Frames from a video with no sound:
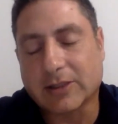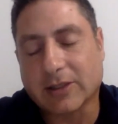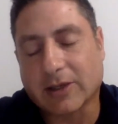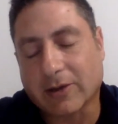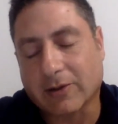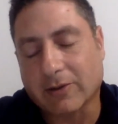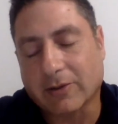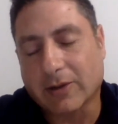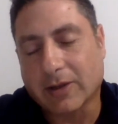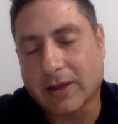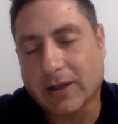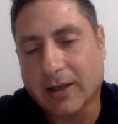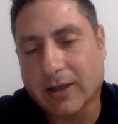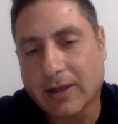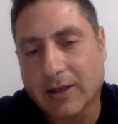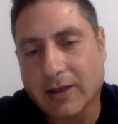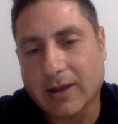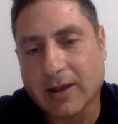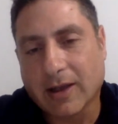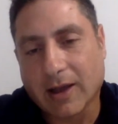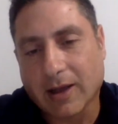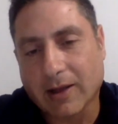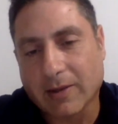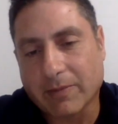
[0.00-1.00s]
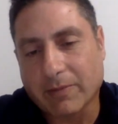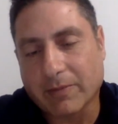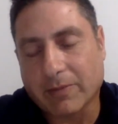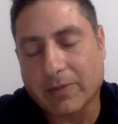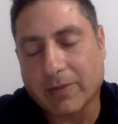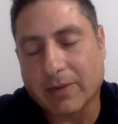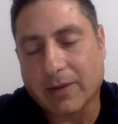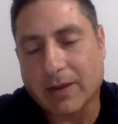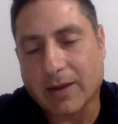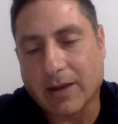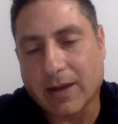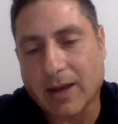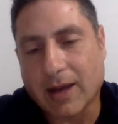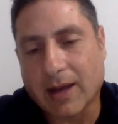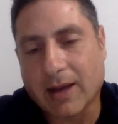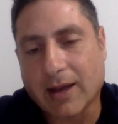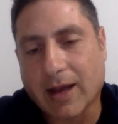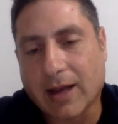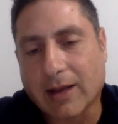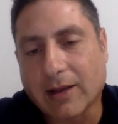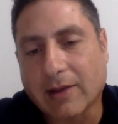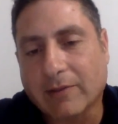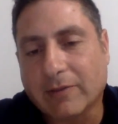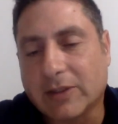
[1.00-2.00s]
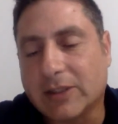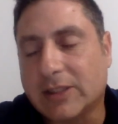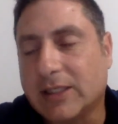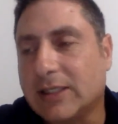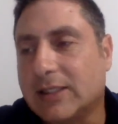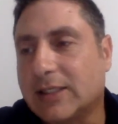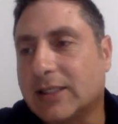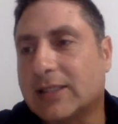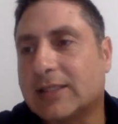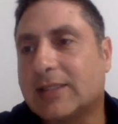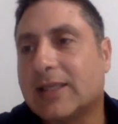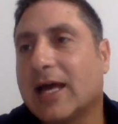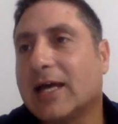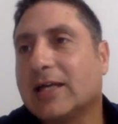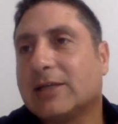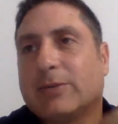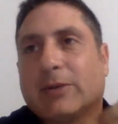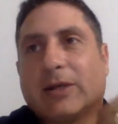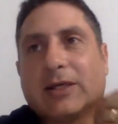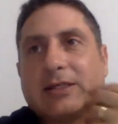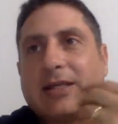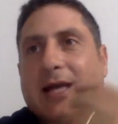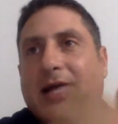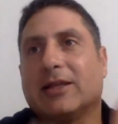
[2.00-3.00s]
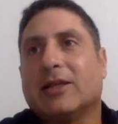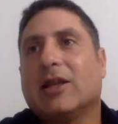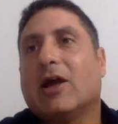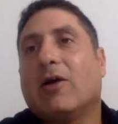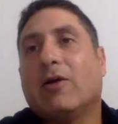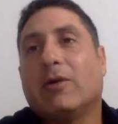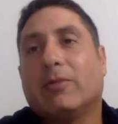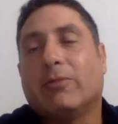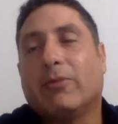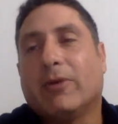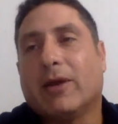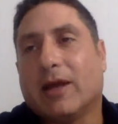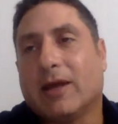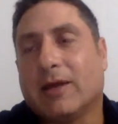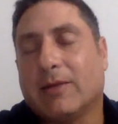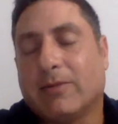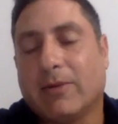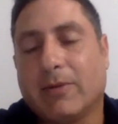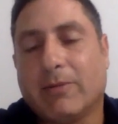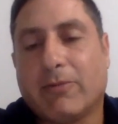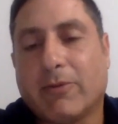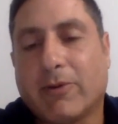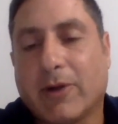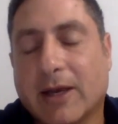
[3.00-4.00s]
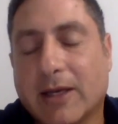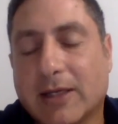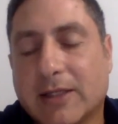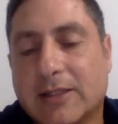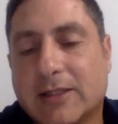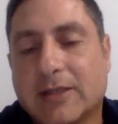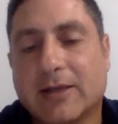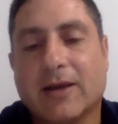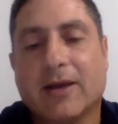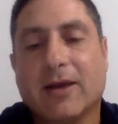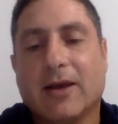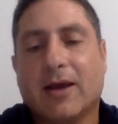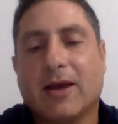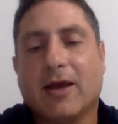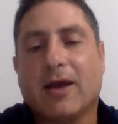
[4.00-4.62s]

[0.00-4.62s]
So I love to see success because I know it brings